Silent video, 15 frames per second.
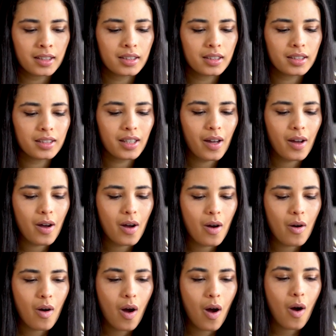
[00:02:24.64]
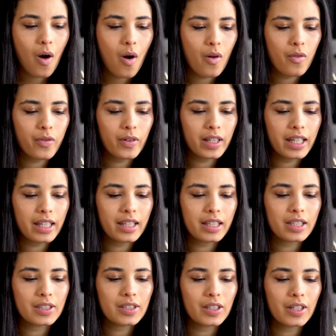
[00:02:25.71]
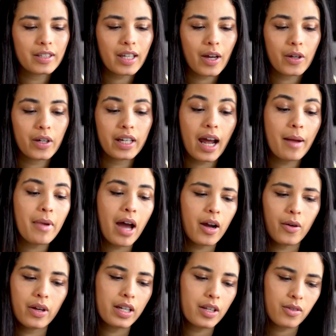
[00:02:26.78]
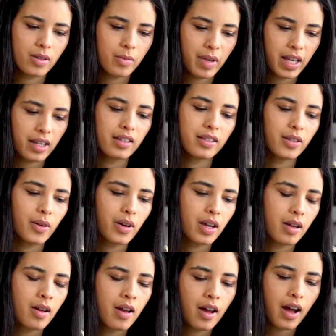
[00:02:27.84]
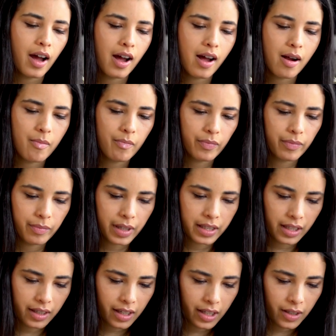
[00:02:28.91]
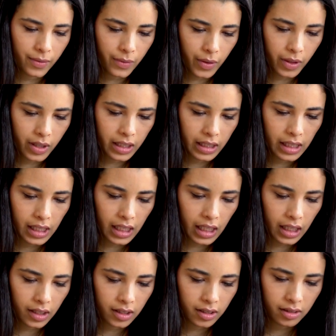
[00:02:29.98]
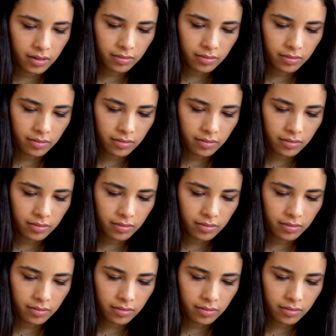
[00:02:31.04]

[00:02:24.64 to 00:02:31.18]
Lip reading: So hopefully this turns out good. I'm not going to use the baking soda because I think it's for cleaning.